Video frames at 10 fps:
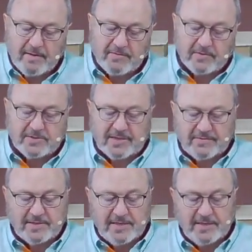Verse
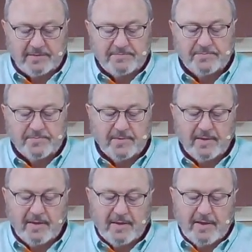17.
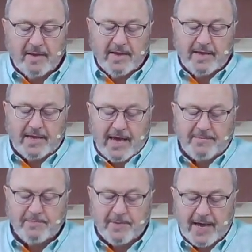And it came
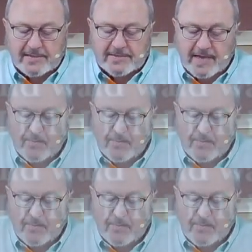to pass that